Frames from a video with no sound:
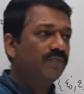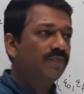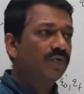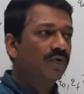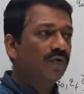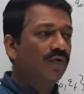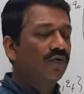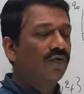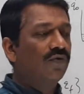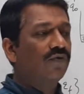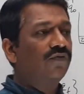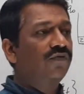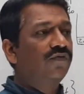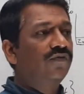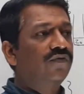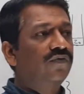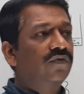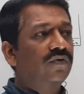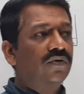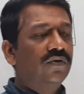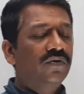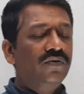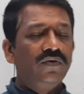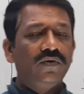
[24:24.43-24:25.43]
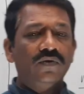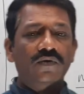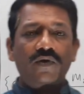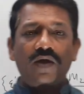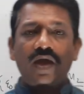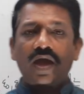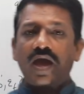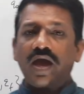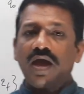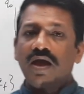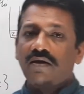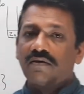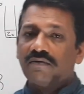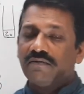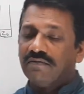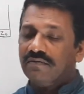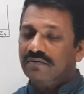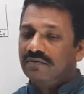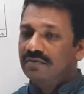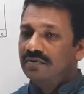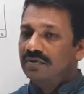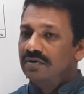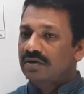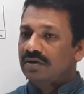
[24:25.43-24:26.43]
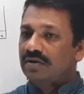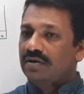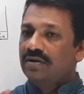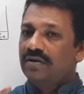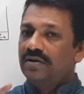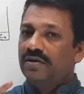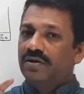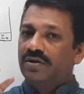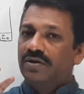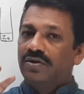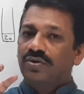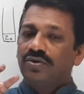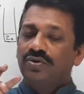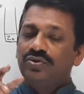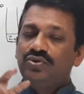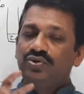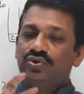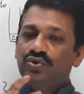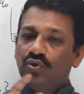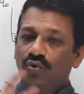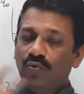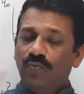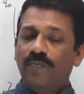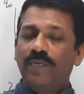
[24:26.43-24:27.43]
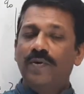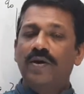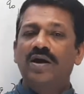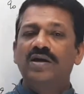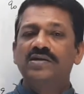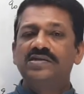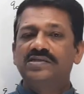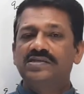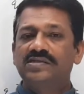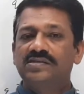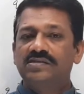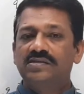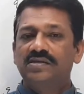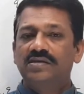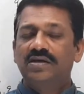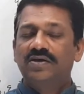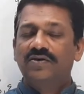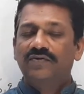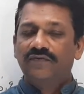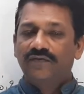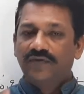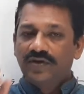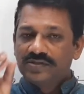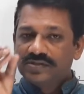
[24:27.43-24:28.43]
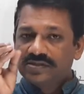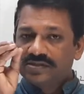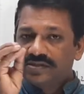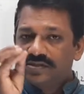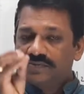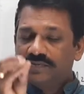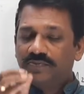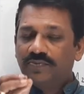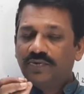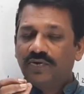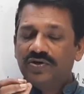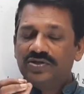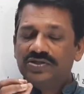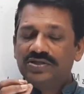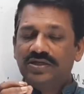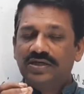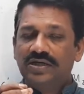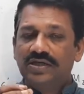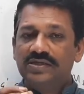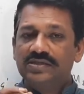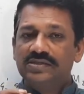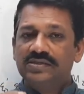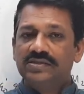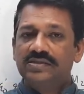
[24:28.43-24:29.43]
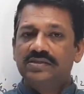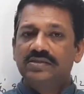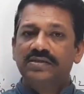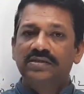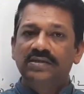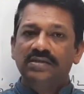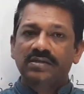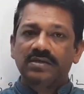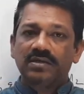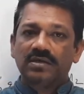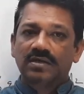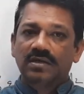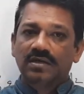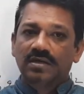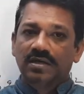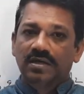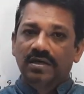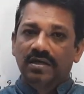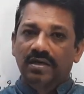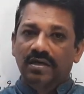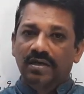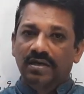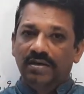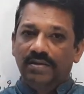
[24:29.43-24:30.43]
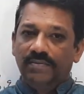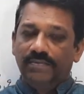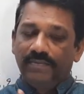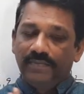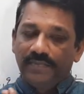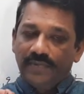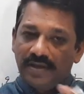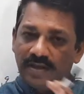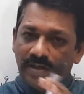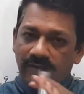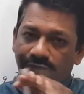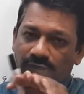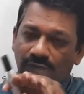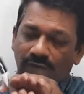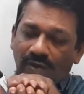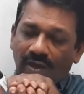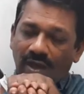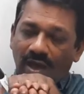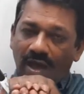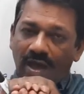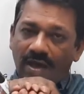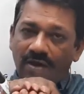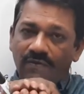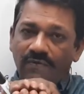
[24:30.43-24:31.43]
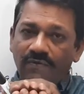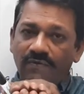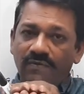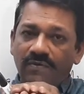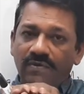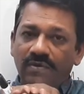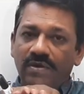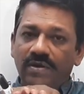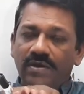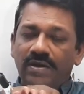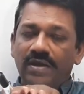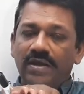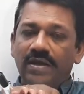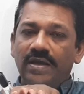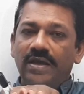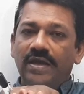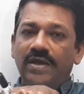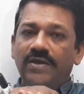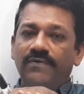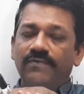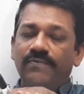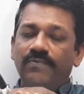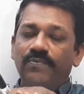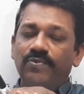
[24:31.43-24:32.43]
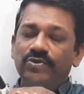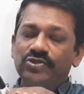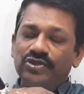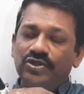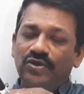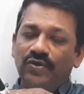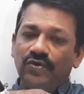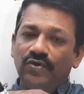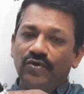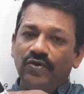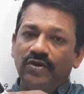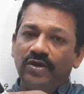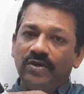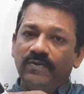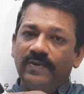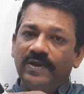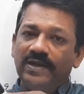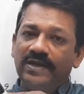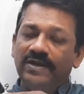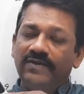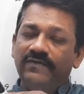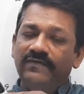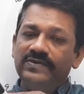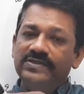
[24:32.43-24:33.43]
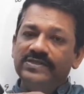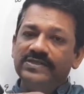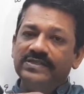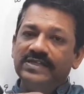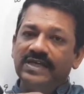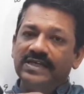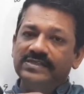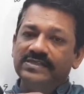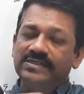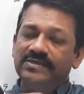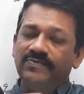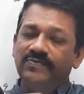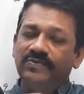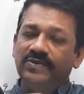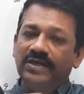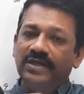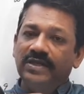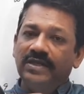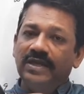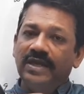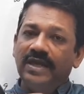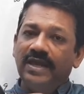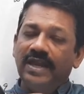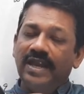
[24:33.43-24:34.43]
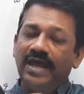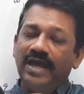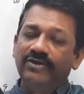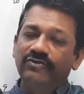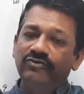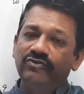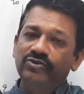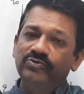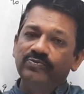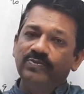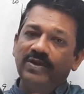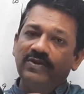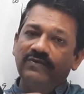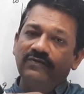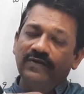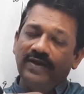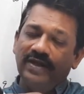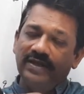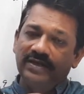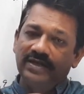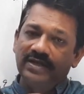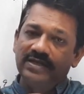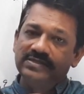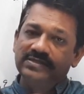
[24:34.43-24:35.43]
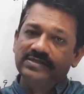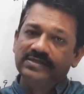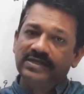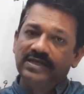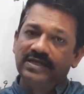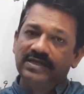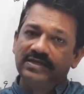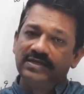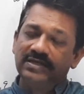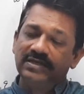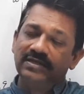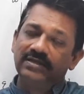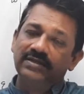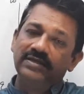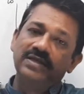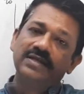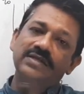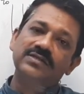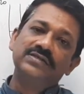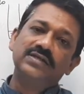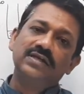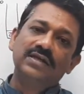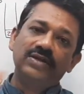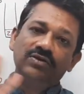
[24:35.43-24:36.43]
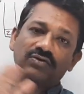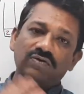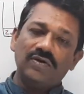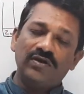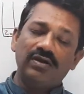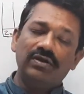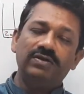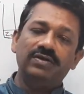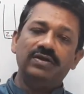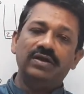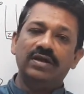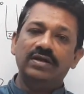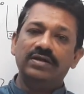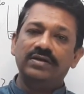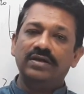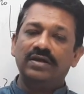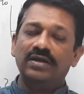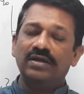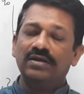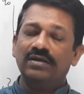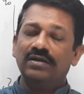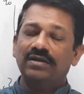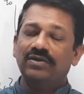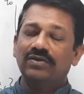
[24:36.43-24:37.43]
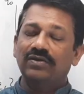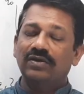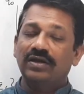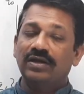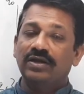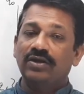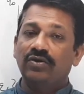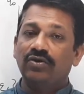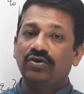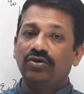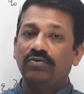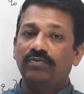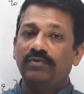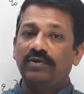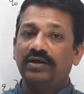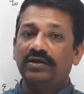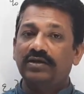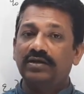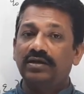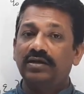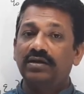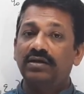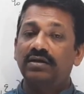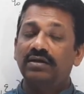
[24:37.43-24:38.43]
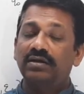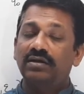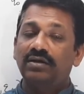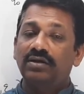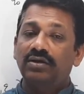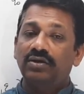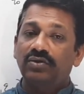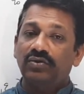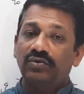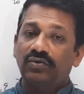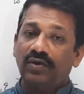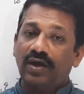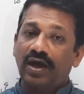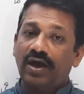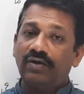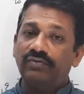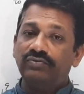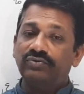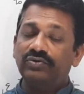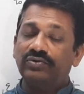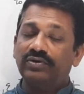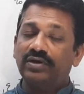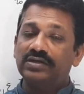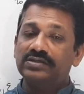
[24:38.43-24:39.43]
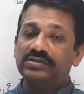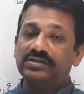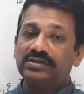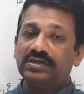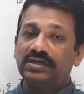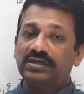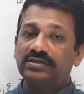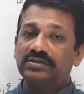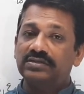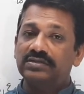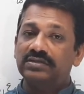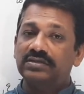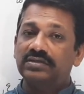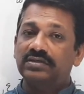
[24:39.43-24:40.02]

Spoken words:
proof, you have two parts. First portion is if you have a push down automaton which is accepting a language by final state, there is an equivalent automaton you have to construct